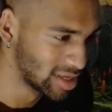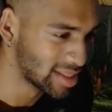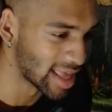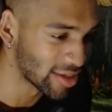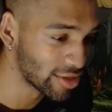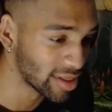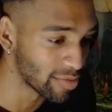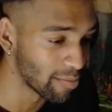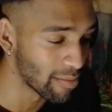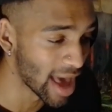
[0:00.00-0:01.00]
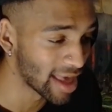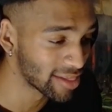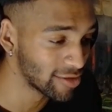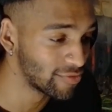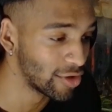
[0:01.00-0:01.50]
That shit is
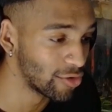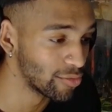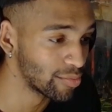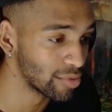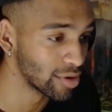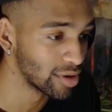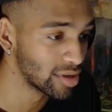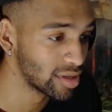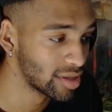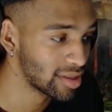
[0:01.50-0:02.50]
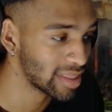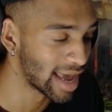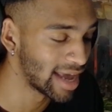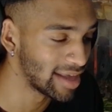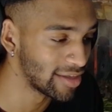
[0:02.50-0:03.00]
massive, though. I mean, right.
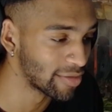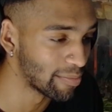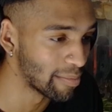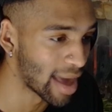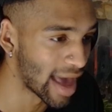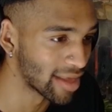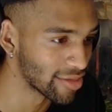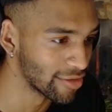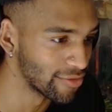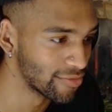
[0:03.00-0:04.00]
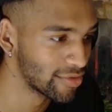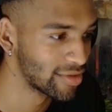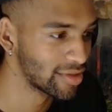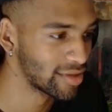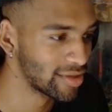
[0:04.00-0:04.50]
That is massive.
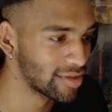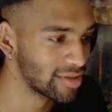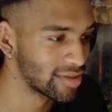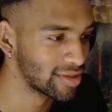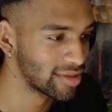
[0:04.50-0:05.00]
A lot of drama